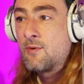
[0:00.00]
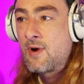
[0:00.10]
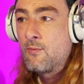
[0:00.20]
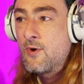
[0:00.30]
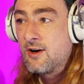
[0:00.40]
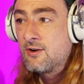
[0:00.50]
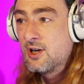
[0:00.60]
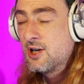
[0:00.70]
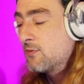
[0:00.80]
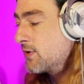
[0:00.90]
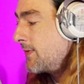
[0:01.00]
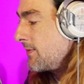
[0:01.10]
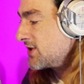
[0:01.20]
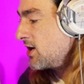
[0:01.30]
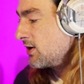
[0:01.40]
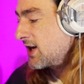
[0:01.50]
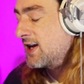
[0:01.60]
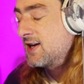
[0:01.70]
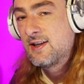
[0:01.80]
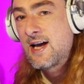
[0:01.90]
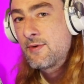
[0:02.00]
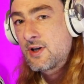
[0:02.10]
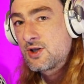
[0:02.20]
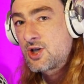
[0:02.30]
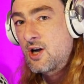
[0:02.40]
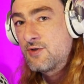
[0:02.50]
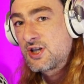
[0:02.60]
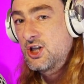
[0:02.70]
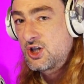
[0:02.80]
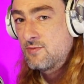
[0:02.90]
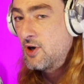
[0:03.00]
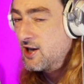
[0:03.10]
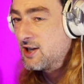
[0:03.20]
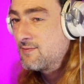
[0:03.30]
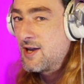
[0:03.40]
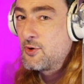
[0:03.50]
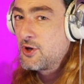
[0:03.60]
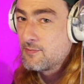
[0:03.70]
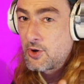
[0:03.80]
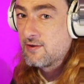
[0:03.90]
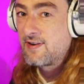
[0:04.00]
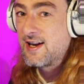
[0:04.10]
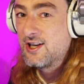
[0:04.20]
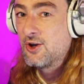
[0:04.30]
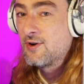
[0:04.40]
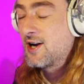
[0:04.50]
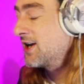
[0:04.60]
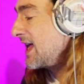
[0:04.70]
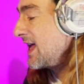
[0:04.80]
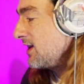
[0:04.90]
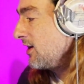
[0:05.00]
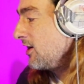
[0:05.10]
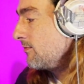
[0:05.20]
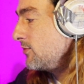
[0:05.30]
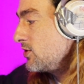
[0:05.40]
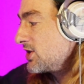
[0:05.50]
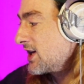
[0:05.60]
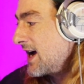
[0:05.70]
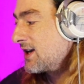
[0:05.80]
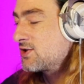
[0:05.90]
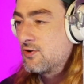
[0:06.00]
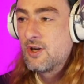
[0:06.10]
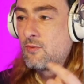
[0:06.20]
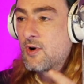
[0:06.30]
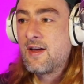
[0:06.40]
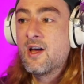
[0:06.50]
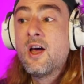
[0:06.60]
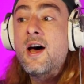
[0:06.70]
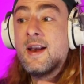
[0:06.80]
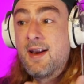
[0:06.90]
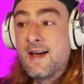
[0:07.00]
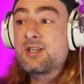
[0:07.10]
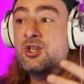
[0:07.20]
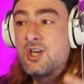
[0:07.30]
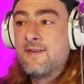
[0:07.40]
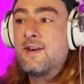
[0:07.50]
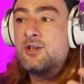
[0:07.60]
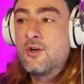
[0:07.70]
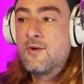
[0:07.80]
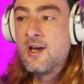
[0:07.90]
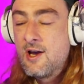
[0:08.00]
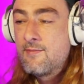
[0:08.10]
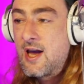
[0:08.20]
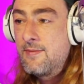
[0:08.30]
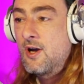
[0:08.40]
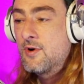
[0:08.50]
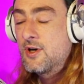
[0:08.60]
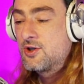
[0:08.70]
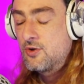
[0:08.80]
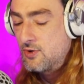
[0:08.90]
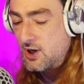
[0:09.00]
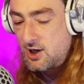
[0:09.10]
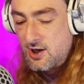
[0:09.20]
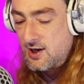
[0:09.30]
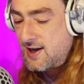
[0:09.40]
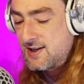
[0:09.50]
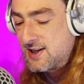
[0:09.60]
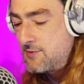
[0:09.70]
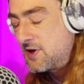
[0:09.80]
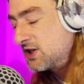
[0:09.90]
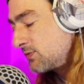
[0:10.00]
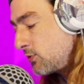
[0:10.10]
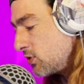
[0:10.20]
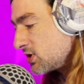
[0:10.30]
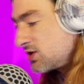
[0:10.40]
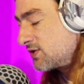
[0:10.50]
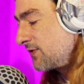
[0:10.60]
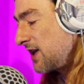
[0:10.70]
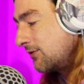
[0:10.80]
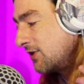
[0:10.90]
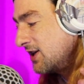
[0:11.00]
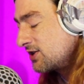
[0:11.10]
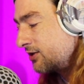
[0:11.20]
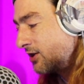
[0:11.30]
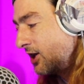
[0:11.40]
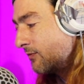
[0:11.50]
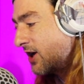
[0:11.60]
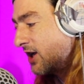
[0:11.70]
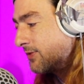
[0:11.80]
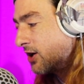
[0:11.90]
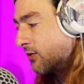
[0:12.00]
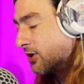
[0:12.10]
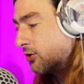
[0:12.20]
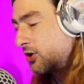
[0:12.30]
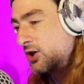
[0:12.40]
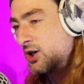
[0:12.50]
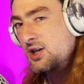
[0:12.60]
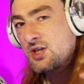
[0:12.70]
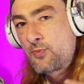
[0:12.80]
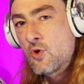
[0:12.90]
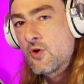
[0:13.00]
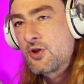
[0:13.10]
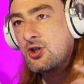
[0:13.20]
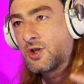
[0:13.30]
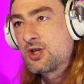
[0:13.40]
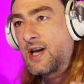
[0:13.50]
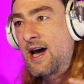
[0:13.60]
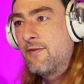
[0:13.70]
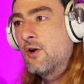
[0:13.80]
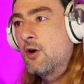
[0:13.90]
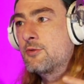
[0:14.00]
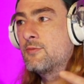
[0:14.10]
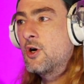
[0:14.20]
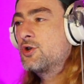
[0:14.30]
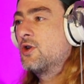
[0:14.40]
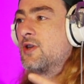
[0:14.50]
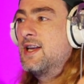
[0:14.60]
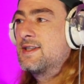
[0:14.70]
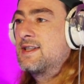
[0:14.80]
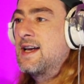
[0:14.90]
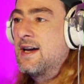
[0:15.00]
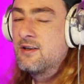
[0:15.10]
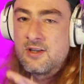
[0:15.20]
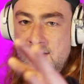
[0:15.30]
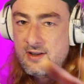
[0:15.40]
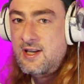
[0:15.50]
went well, we might say, okay, now we can start risking some money. Maybe we can book a venue and a music act or a whatever, and let's achieve it and do it. Maybe I want to do, again, keeping it sports just for that reason. Maybe I want to look at a sport that doesn't have a lot of promotion on the internet and